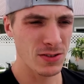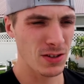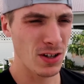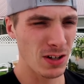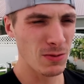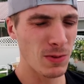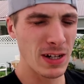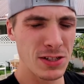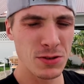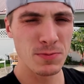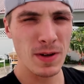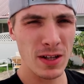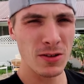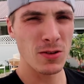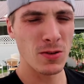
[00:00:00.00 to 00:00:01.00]
So Dalton, why'd you
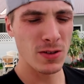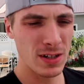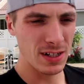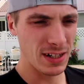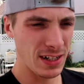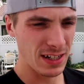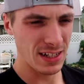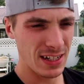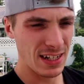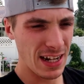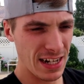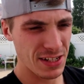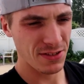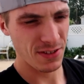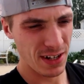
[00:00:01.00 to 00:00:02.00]
bother going and getting
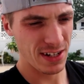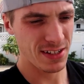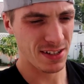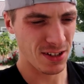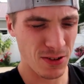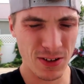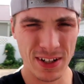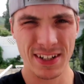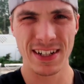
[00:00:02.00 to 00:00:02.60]
x-rays and going